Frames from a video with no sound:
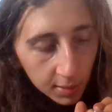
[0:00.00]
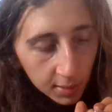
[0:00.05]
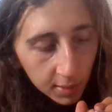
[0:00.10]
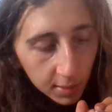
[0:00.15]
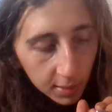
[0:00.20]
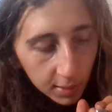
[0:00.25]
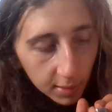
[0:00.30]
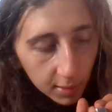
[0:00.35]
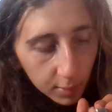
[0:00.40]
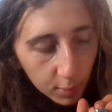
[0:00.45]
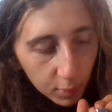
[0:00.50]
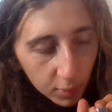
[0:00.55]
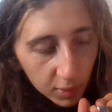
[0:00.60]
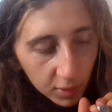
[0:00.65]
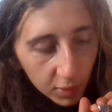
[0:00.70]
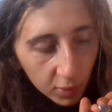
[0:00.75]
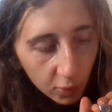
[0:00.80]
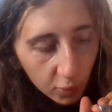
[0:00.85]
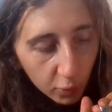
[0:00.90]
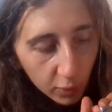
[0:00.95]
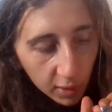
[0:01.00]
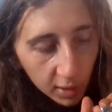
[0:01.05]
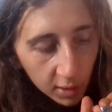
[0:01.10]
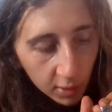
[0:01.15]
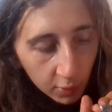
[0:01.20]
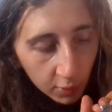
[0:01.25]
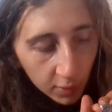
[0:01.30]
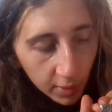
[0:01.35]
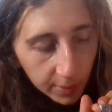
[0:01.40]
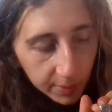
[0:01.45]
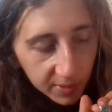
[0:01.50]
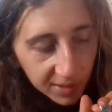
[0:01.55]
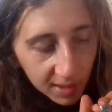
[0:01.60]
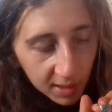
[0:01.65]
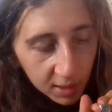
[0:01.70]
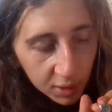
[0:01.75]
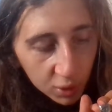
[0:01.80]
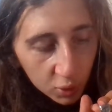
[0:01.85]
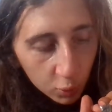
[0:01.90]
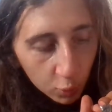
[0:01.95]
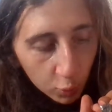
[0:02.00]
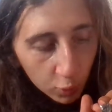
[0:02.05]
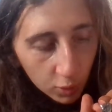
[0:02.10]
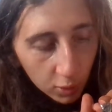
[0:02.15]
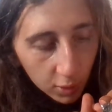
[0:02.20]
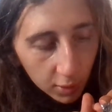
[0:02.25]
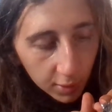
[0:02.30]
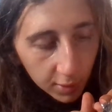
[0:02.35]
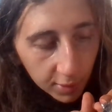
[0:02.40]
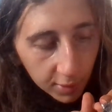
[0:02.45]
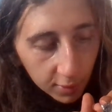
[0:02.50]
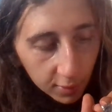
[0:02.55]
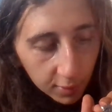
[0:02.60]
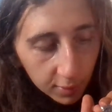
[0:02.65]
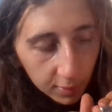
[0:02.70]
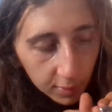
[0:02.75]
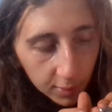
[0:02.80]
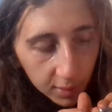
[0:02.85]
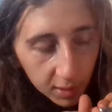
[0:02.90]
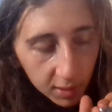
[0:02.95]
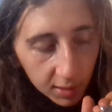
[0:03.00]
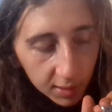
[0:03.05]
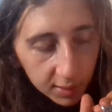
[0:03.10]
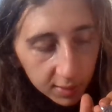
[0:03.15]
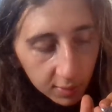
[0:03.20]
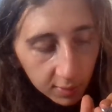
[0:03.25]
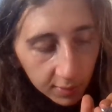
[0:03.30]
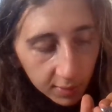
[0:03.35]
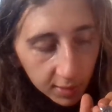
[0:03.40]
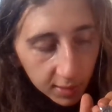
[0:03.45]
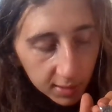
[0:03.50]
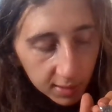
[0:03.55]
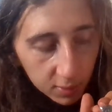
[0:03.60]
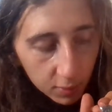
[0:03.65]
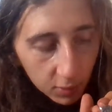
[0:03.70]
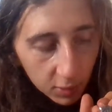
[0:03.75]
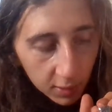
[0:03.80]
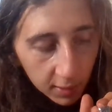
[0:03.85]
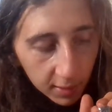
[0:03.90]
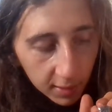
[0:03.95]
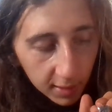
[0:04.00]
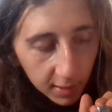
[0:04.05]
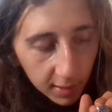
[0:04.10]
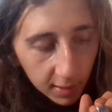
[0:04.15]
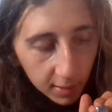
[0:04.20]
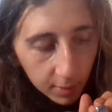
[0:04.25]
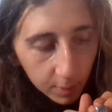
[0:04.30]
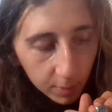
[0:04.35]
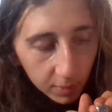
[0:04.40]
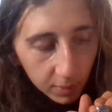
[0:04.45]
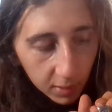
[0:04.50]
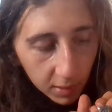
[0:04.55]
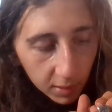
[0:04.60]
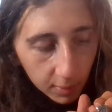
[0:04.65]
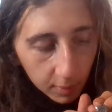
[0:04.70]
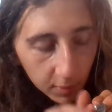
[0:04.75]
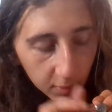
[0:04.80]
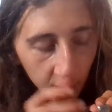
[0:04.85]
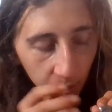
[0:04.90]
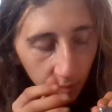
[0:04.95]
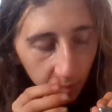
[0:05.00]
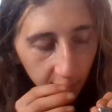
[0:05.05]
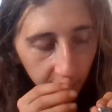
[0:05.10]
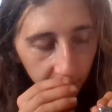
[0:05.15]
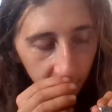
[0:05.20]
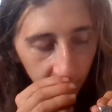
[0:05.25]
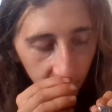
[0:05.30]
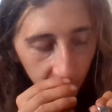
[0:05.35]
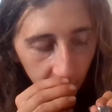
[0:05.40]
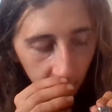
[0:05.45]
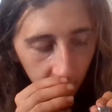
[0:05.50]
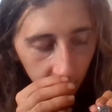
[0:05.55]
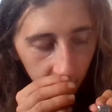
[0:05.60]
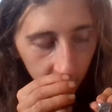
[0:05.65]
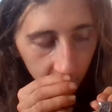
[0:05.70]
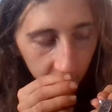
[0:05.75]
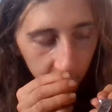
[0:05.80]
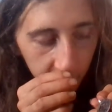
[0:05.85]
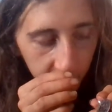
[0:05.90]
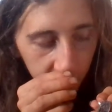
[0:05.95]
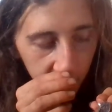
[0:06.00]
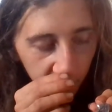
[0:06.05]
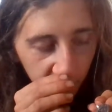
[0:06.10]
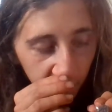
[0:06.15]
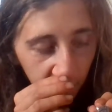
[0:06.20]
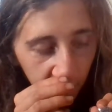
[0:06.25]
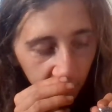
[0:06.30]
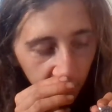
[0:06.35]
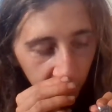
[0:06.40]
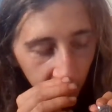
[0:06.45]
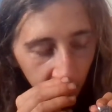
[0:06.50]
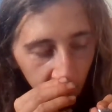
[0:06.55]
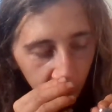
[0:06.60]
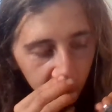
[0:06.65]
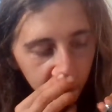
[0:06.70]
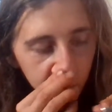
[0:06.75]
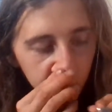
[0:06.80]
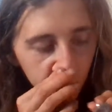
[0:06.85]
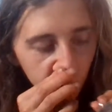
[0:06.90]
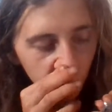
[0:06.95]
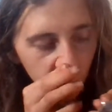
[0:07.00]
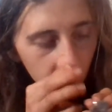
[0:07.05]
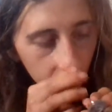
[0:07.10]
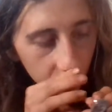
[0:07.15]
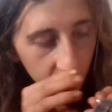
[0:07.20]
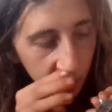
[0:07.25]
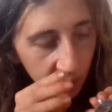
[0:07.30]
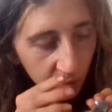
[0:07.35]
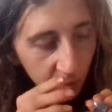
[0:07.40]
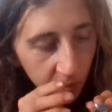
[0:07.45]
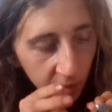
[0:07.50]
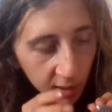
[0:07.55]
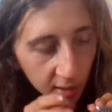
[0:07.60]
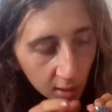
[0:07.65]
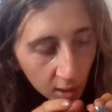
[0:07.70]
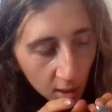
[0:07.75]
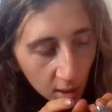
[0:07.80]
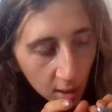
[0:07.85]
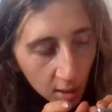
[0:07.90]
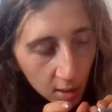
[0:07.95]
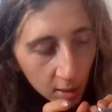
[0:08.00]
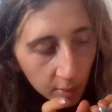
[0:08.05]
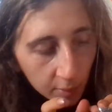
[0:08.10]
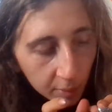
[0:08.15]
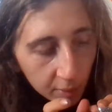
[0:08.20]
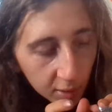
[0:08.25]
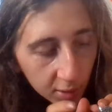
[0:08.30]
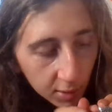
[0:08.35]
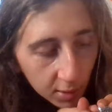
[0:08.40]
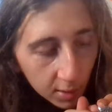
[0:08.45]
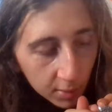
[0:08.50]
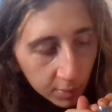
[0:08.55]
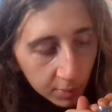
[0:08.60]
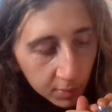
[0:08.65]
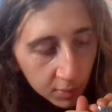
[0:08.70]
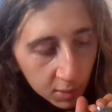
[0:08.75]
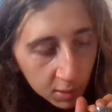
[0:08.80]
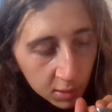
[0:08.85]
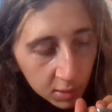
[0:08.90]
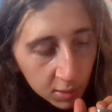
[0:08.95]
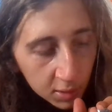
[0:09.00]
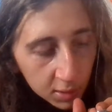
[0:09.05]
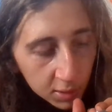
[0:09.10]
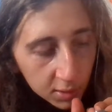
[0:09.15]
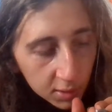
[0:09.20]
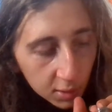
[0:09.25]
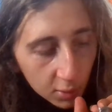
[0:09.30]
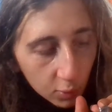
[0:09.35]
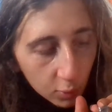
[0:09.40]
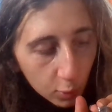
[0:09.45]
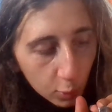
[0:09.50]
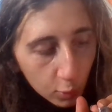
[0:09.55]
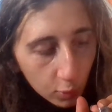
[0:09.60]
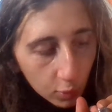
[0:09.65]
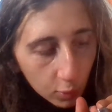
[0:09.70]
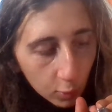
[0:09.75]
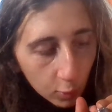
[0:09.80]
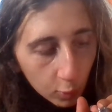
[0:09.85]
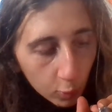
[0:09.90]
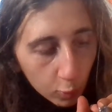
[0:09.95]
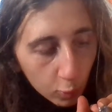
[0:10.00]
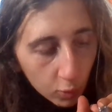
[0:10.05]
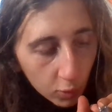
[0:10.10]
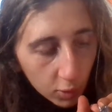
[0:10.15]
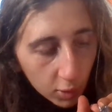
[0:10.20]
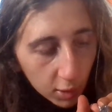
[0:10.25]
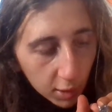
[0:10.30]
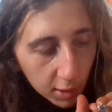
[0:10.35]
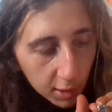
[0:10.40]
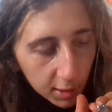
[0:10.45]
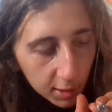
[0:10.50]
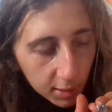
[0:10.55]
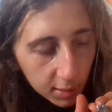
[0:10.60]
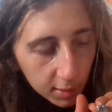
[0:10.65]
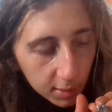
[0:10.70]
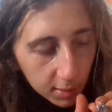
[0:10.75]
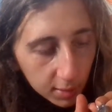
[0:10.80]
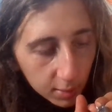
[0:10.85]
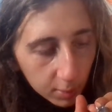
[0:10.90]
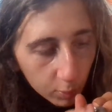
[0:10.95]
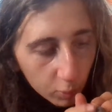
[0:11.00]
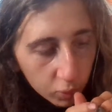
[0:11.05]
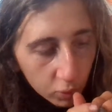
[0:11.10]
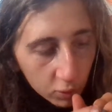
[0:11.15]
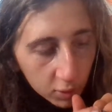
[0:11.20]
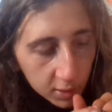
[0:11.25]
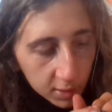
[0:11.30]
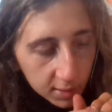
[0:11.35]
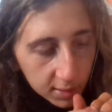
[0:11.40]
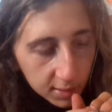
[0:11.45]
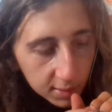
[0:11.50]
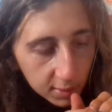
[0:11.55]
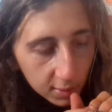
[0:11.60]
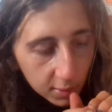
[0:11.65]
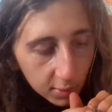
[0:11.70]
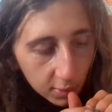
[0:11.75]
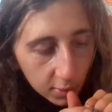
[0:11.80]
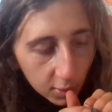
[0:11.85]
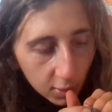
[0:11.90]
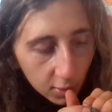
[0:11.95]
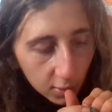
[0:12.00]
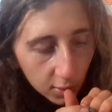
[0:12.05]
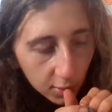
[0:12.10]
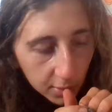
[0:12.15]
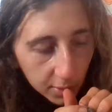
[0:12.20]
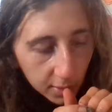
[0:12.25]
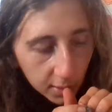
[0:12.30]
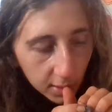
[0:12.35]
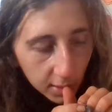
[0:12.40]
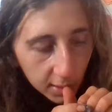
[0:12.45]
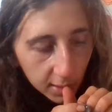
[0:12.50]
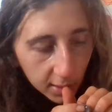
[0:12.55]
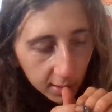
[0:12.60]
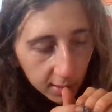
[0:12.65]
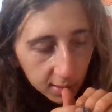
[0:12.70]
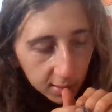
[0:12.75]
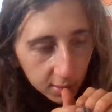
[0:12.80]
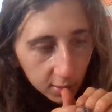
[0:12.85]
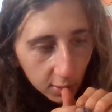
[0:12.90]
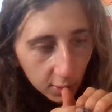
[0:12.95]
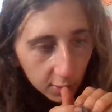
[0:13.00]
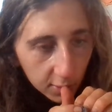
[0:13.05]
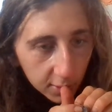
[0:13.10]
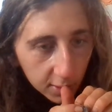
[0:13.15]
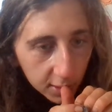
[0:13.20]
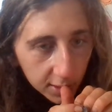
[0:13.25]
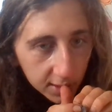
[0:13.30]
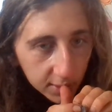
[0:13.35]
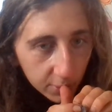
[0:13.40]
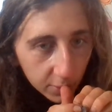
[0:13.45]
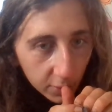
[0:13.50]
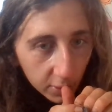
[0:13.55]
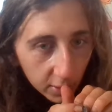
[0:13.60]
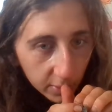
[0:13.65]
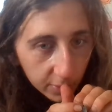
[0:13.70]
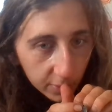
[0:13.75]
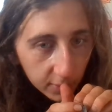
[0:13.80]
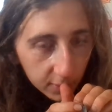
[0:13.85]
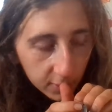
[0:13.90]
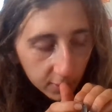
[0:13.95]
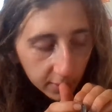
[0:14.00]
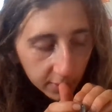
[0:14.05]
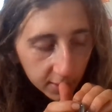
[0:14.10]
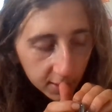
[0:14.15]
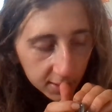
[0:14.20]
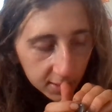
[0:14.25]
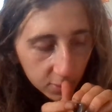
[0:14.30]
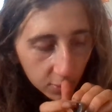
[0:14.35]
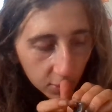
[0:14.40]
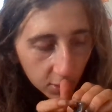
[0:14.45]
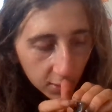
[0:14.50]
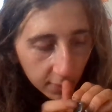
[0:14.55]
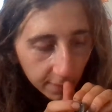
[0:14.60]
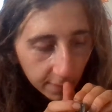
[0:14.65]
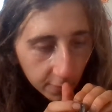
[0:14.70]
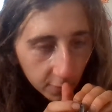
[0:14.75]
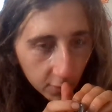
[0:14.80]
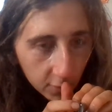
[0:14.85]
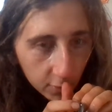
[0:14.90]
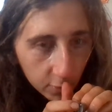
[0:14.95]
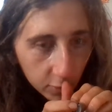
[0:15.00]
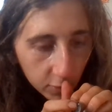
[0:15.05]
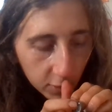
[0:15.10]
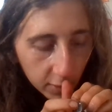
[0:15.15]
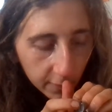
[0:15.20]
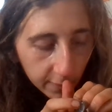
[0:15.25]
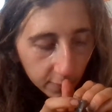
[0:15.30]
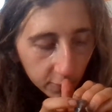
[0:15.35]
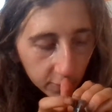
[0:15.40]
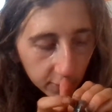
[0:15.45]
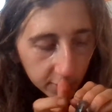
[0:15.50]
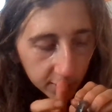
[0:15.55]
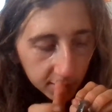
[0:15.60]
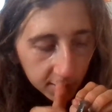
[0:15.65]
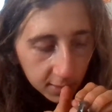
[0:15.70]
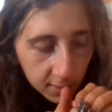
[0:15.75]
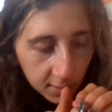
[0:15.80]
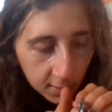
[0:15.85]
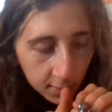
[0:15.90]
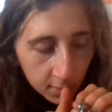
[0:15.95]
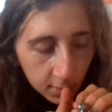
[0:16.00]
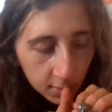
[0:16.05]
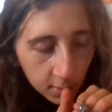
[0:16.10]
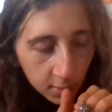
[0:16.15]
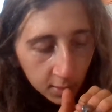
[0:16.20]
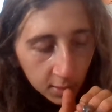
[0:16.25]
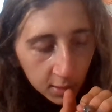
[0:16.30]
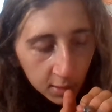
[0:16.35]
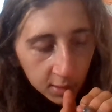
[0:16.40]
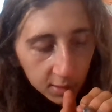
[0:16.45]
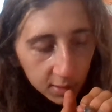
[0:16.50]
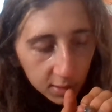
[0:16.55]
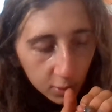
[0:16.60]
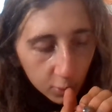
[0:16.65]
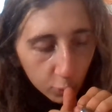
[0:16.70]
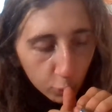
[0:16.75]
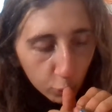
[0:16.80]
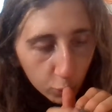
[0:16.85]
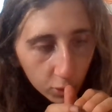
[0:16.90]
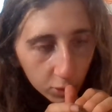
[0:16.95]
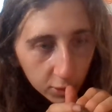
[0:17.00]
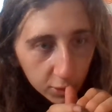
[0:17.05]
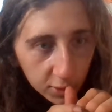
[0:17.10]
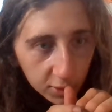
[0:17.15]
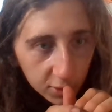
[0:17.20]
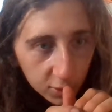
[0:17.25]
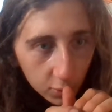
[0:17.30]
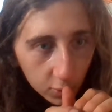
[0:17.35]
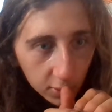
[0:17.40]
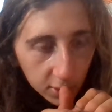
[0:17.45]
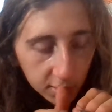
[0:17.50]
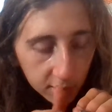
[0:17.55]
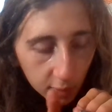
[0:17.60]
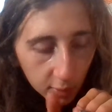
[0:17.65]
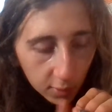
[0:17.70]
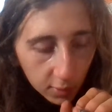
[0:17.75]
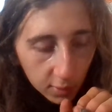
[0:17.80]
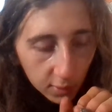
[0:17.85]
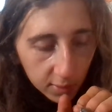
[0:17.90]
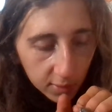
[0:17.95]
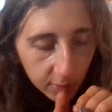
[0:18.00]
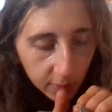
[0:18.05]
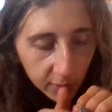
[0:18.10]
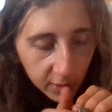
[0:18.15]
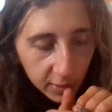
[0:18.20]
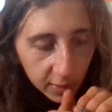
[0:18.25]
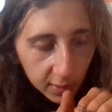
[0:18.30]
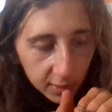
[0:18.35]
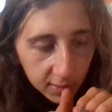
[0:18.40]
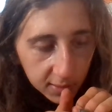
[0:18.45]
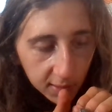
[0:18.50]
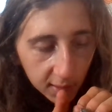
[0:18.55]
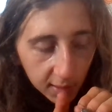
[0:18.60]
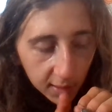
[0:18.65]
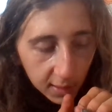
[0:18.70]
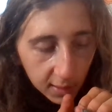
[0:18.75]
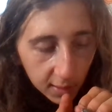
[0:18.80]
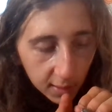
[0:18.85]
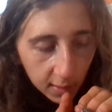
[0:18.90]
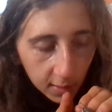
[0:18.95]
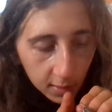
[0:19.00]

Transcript: the the green represents wood, or at least on this one, they kind of have the colors differently how it's supposed to be. But um, so wood points to earth. I guess earth is purple in this one for whatever reason. So wood destroys earth because, like,